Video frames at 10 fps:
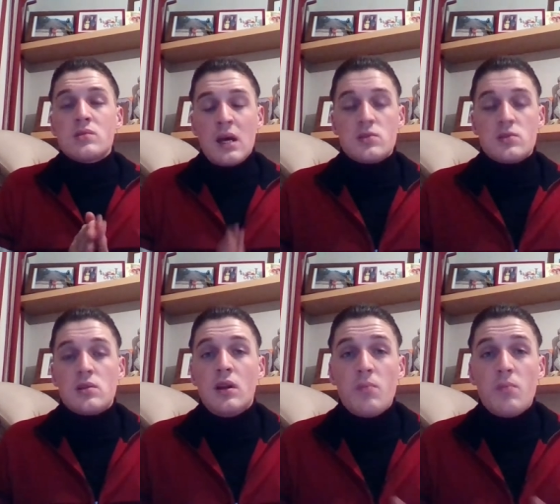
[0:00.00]

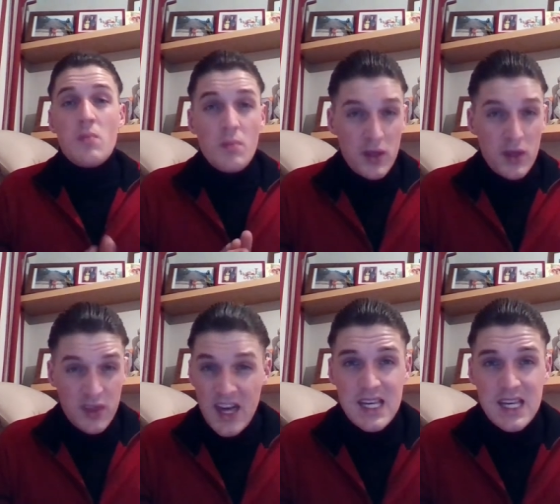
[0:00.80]
absolutely
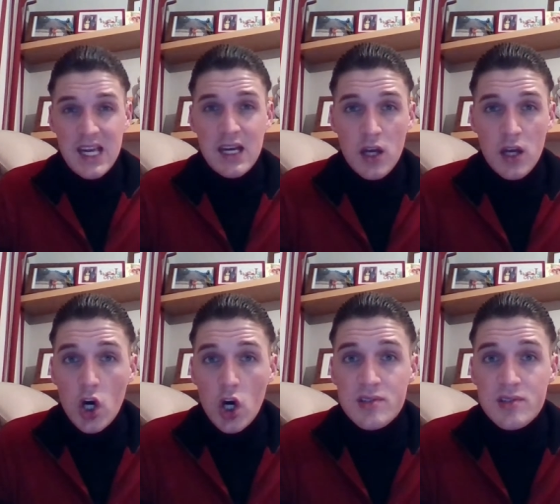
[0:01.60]
pathetic
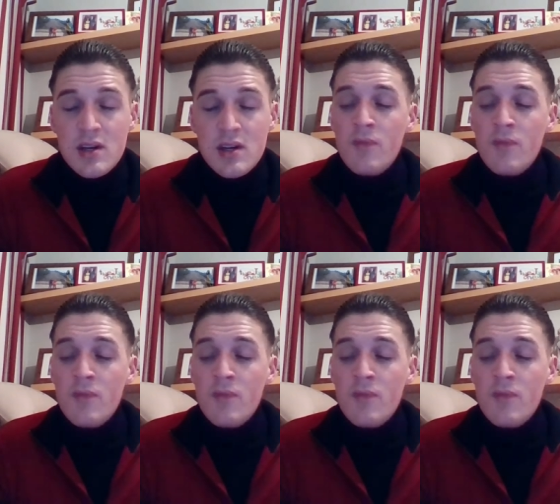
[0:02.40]
cost.